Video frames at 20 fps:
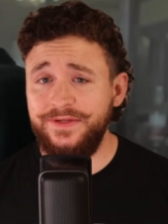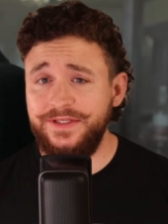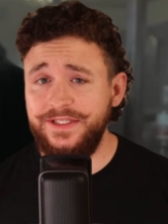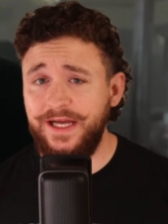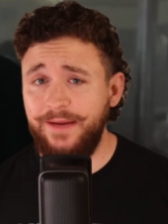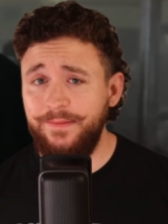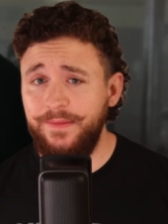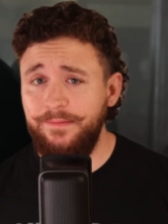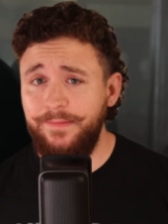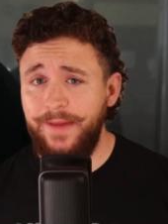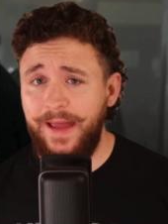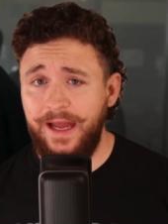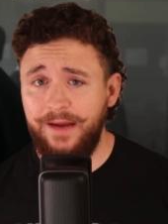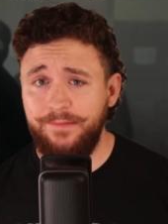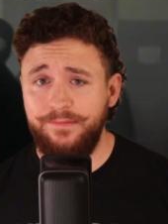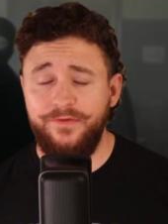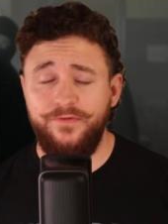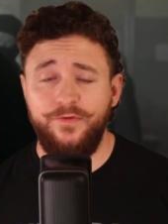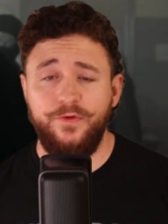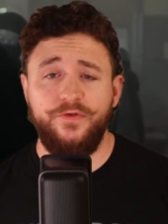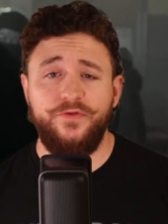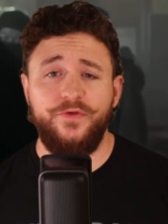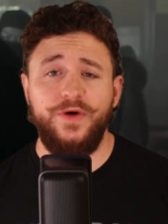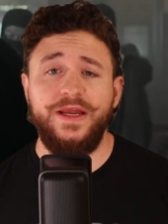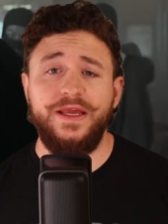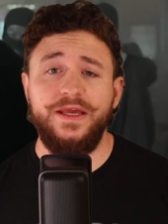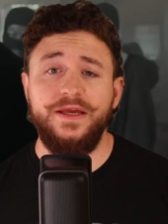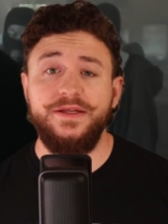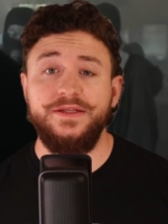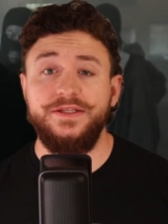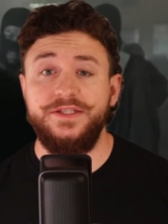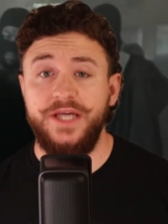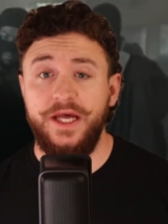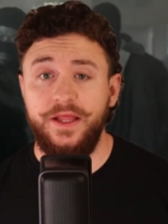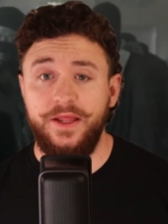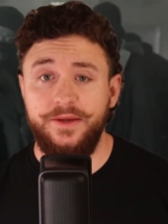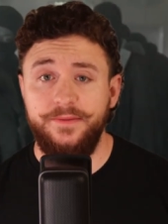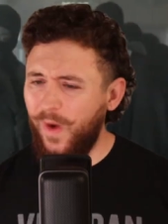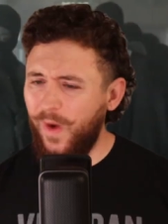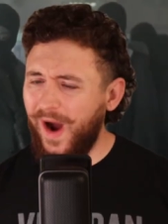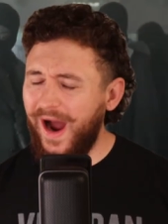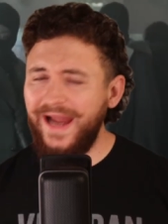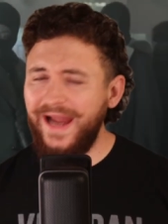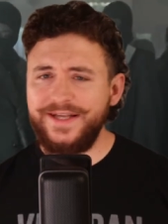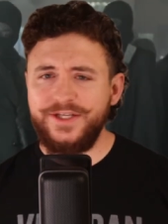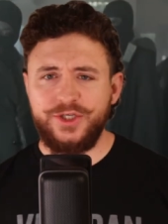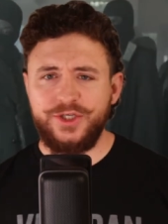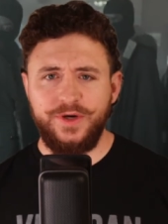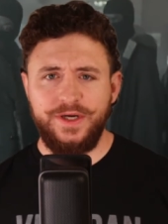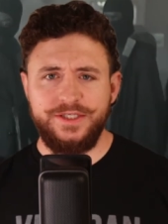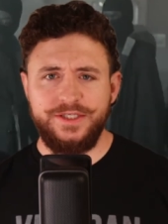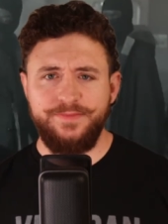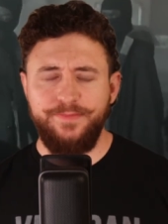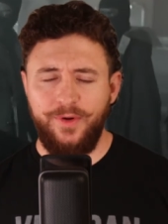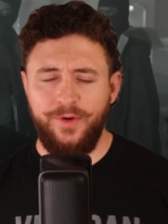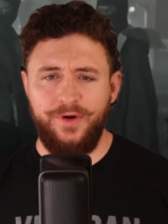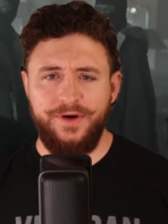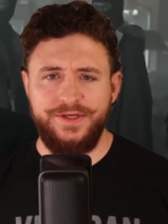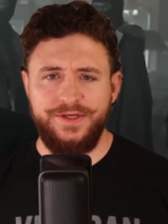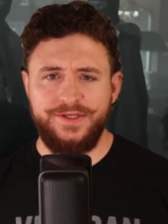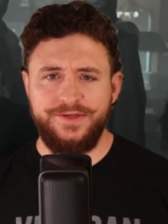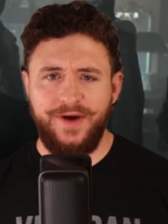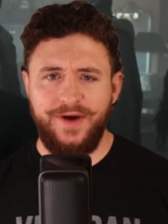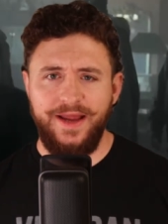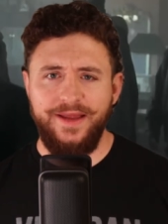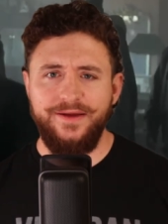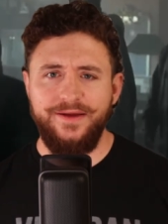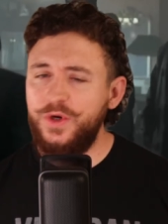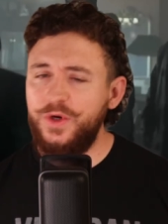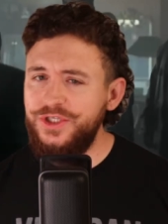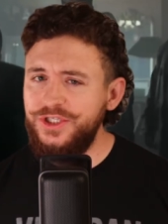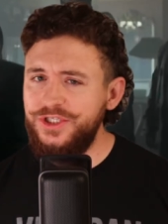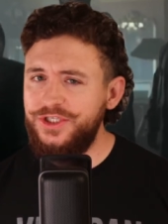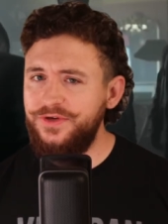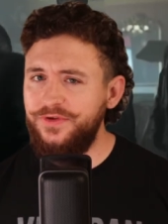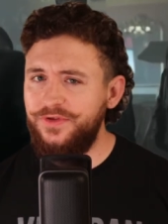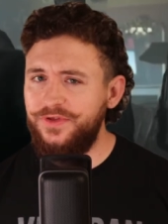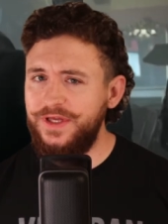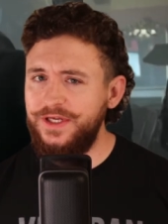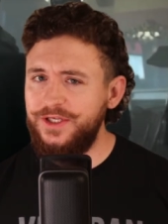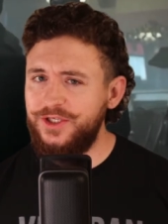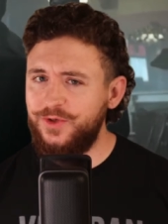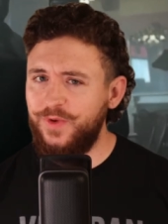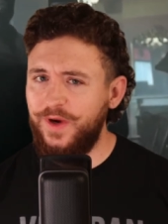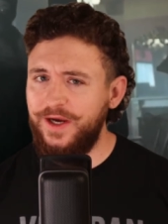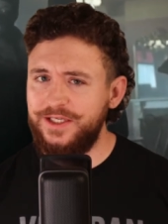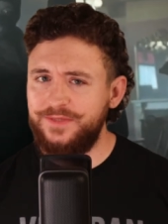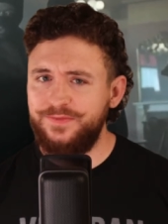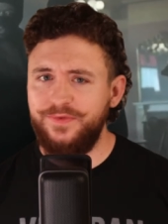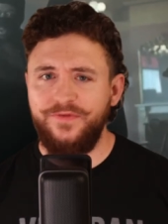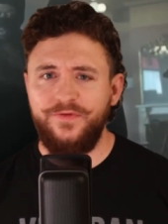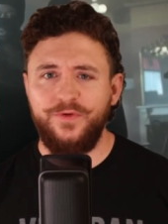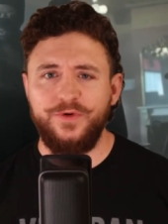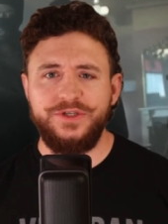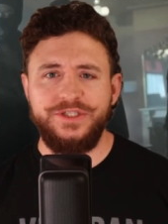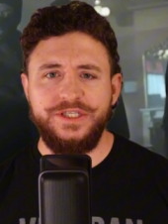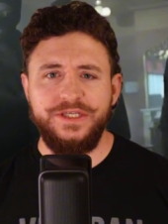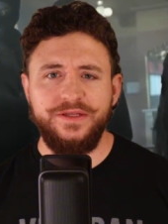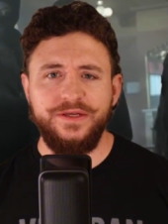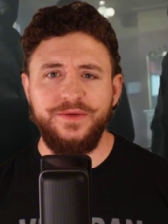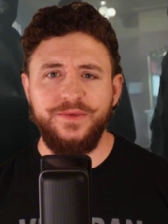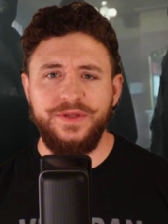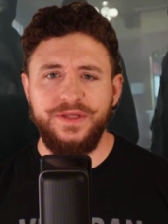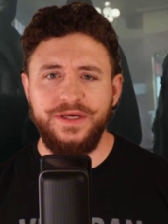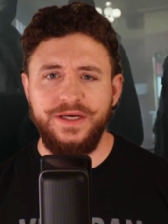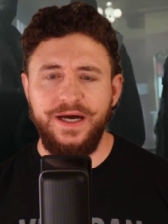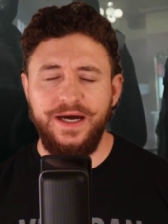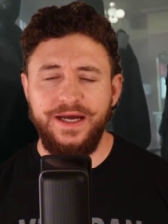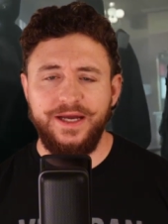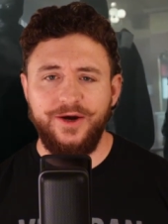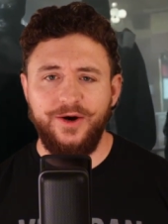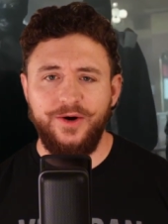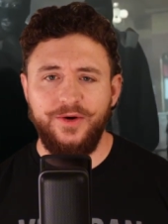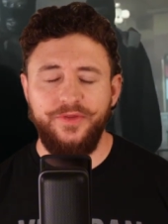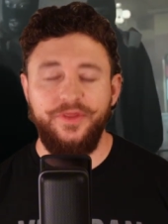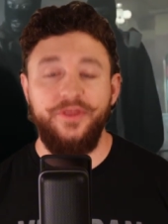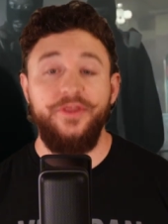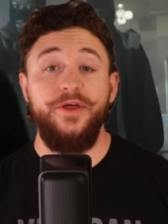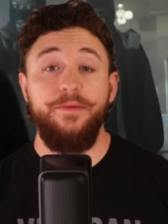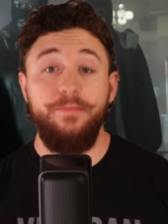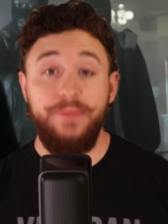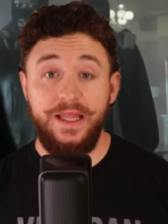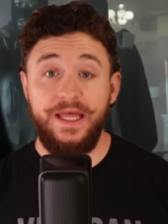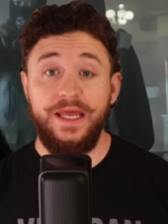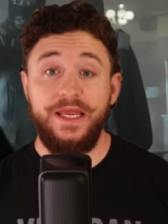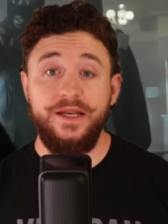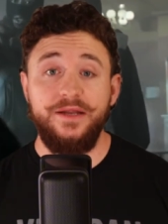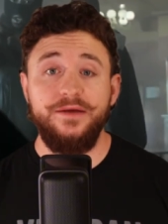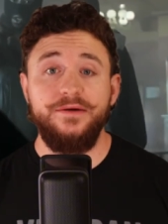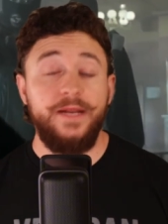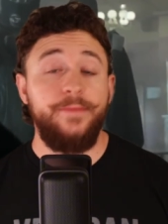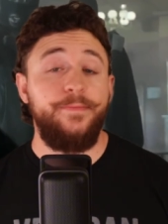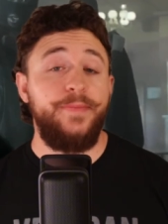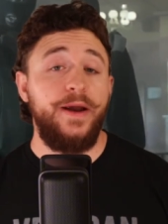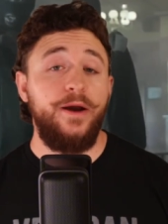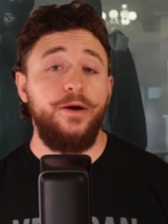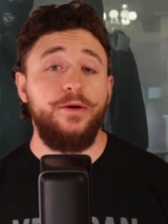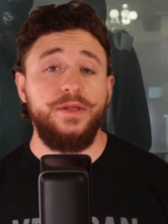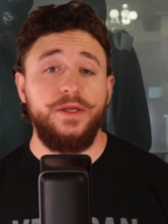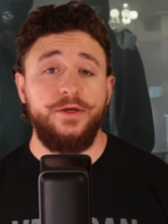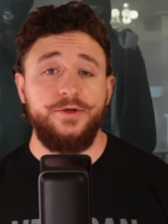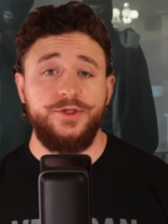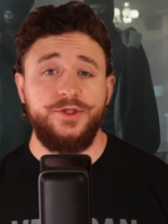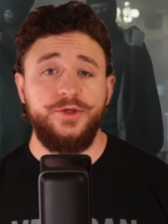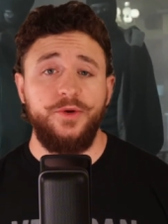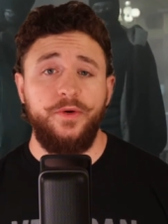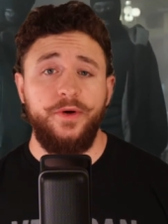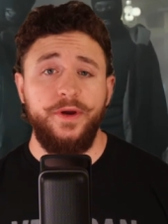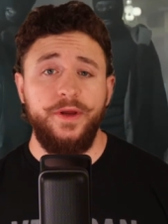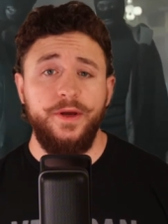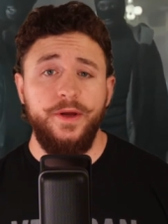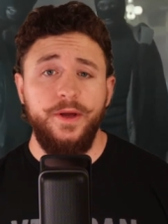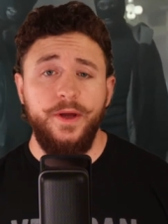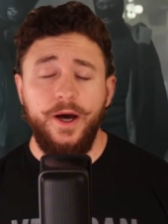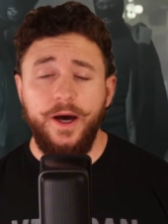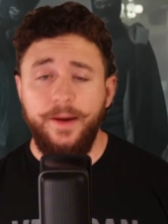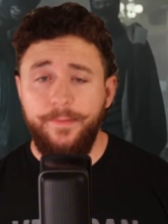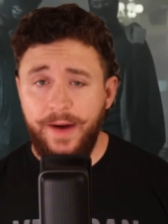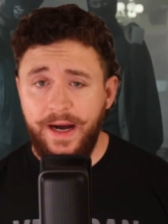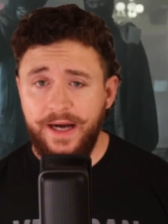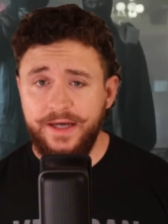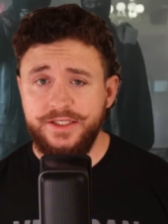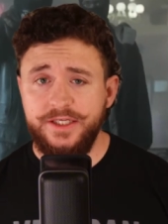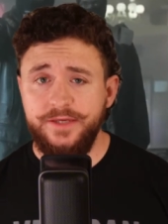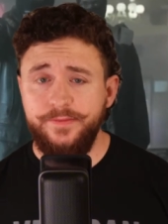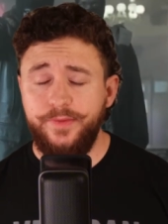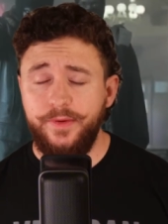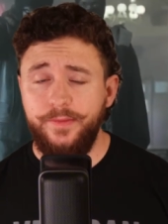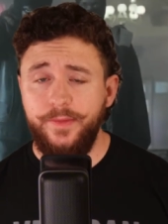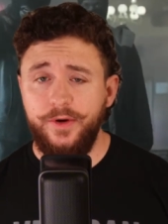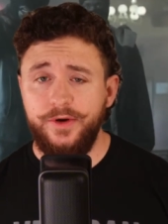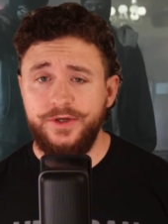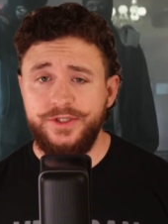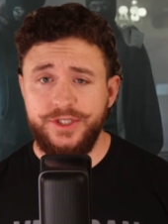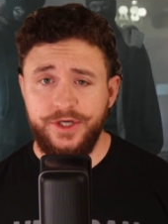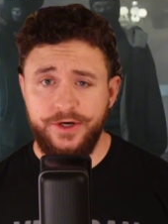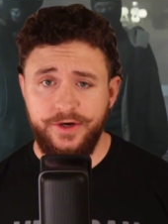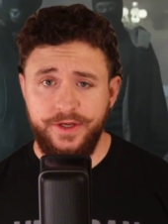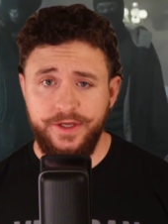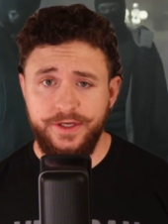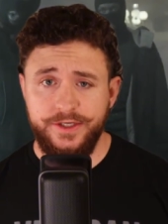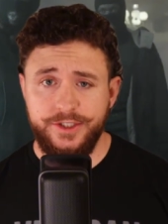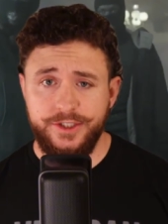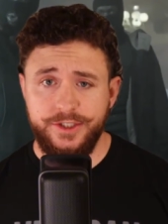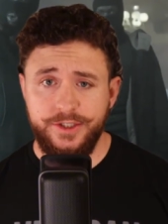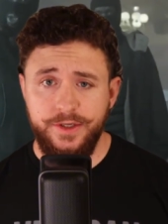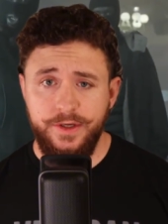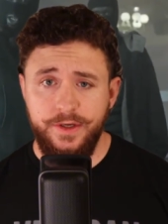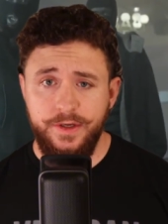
the diamond back before Frankie can sell it. Why trust Boris, right? Wouldn't you think twice before dealing with a guy called the Blade? In a parallel story, a boxing promoter, Turkish,